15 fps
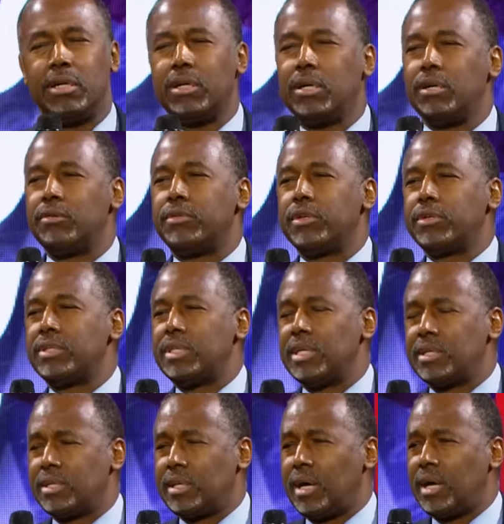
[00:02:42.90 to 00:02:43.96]
of their
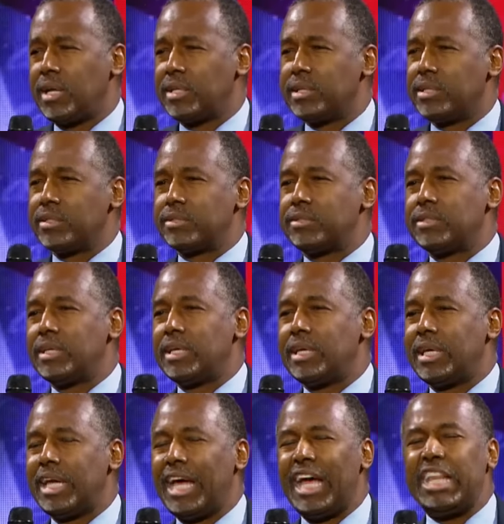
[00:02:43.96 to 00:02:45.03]
dead colleagues
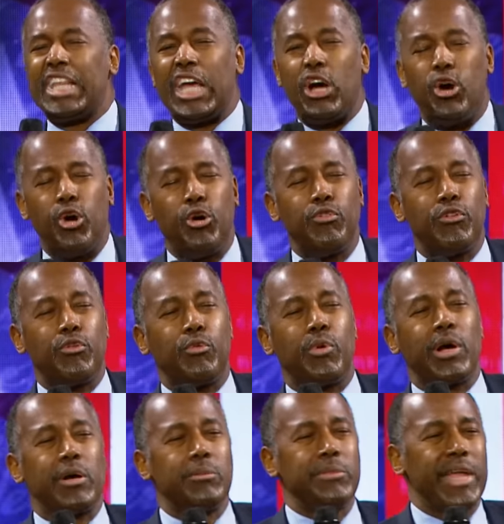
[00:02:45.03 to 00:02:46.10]
and they
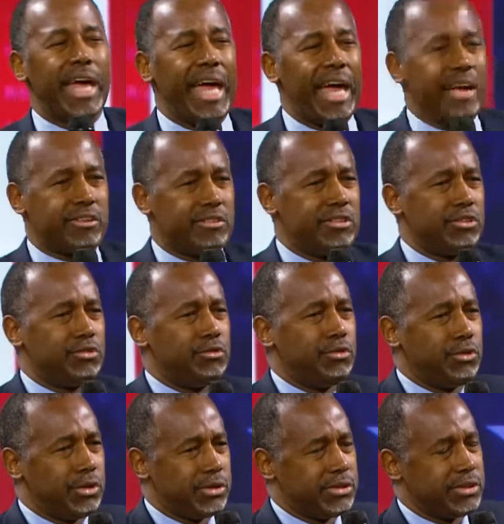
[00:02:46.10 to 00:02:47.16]
overwhelmed the Axis
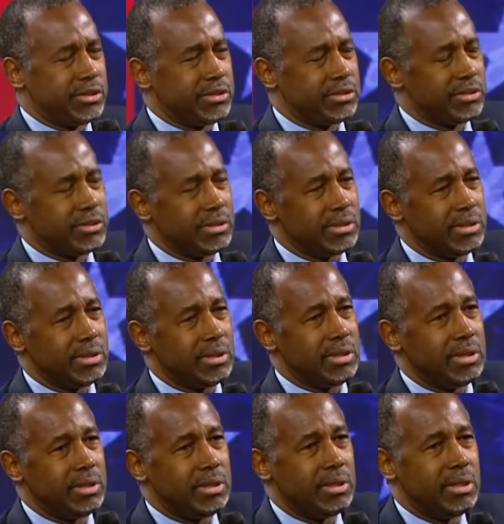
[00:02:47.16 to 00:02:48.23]
forces,
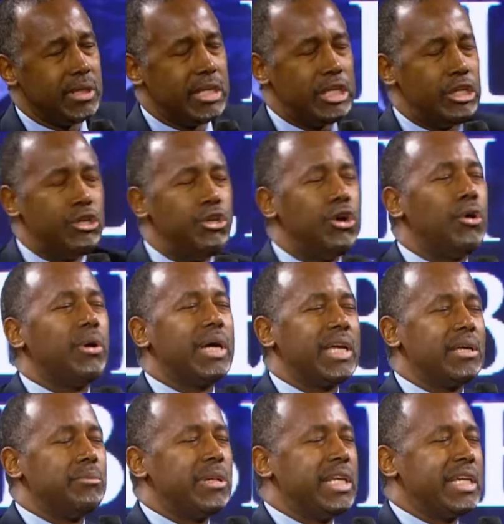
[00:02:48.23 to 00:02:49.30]
knowing
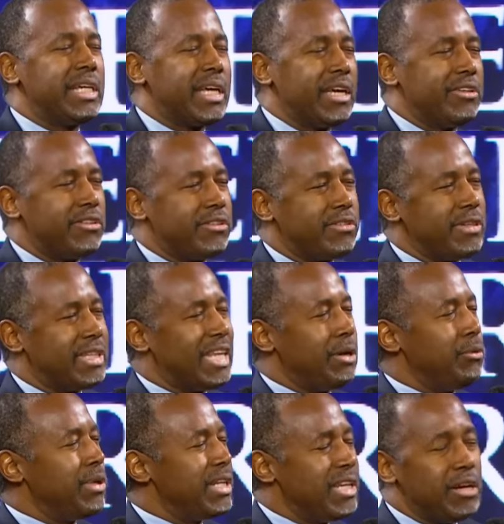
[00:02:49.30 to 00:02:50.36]
in many cases that they
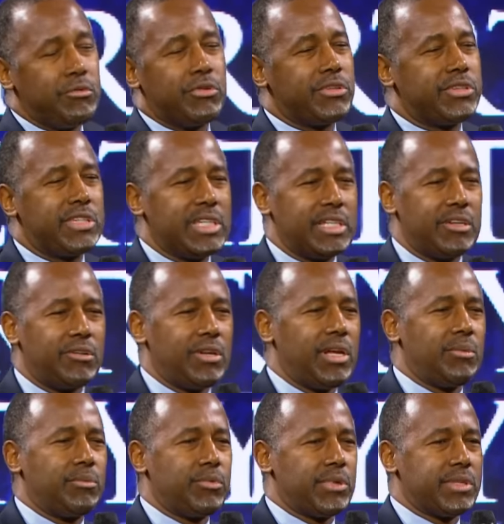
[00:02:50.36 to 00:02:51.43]
would never see their
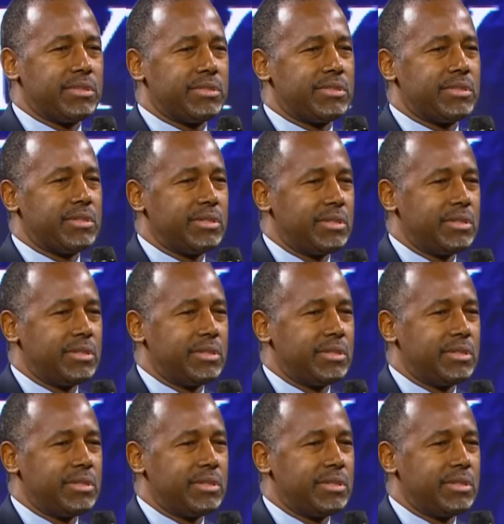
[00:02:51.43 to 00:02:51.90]
loved ones